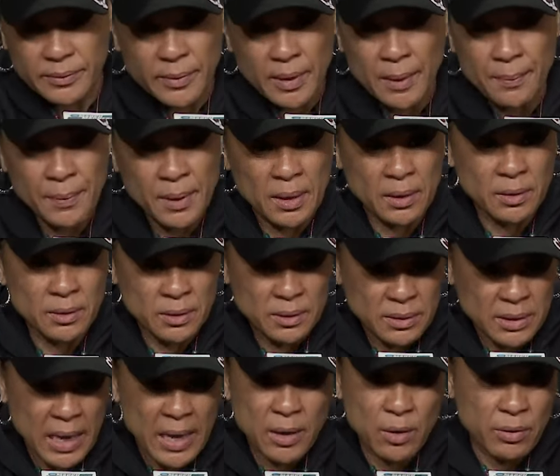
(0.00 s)
I mean,
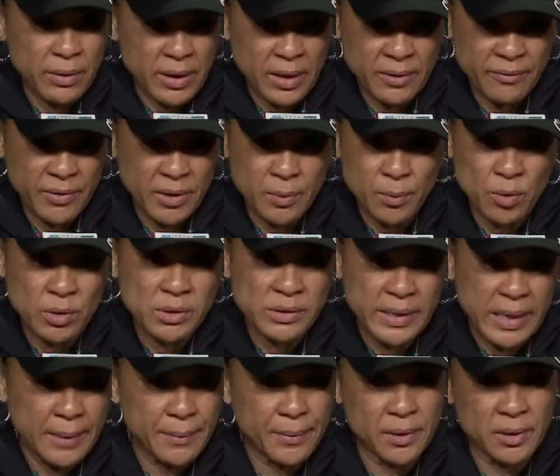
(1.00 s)
I don't have any more
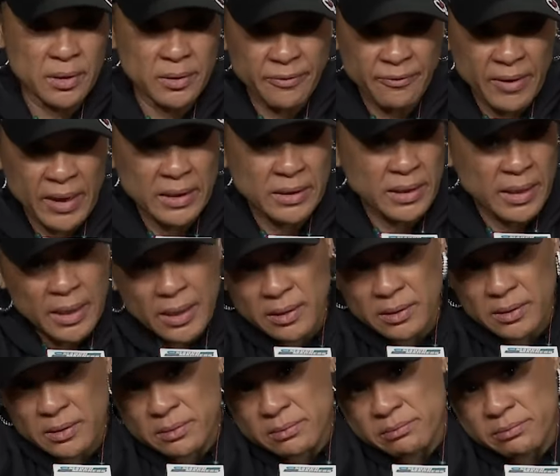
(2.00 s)
stamina to fight that.
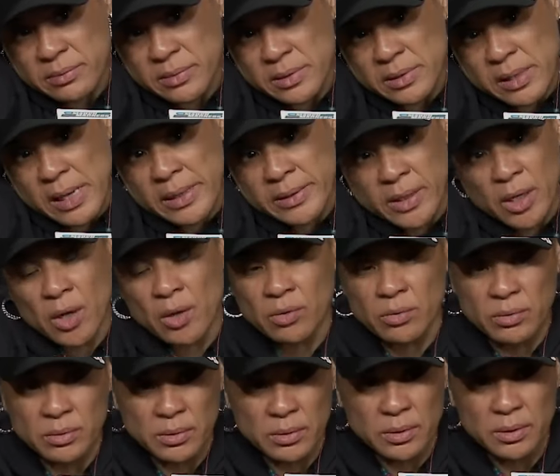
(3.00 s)
I
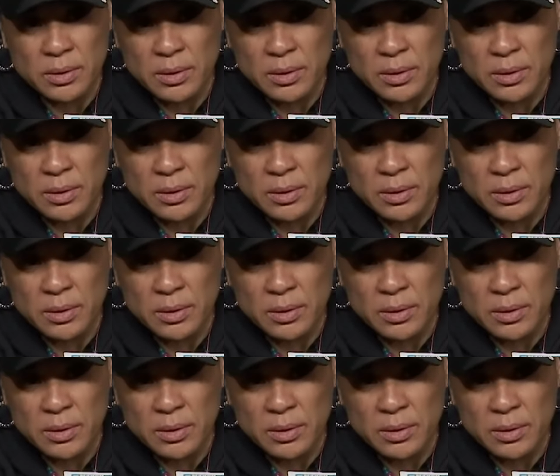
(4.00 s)
don't.